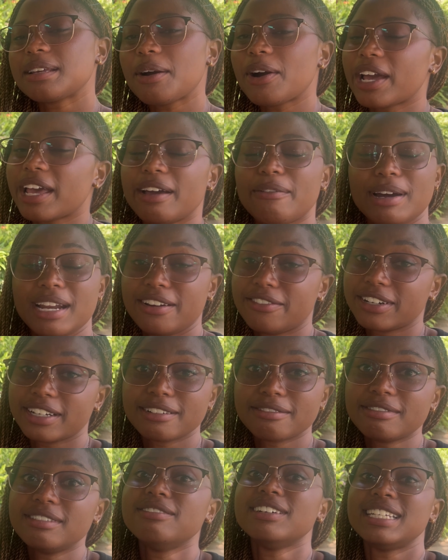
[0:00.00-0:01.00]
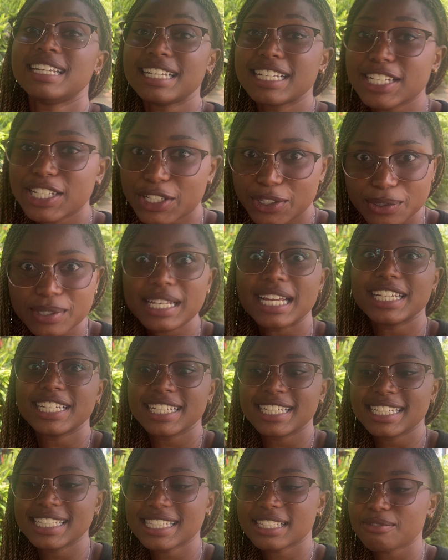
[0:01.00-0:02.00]
Okay, whatever. We've attended two
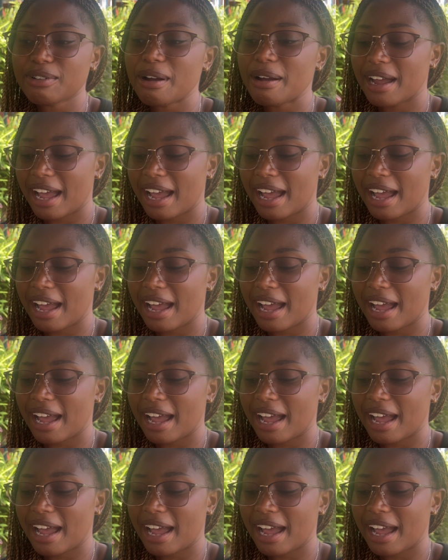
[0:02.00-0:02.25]
sessions. We're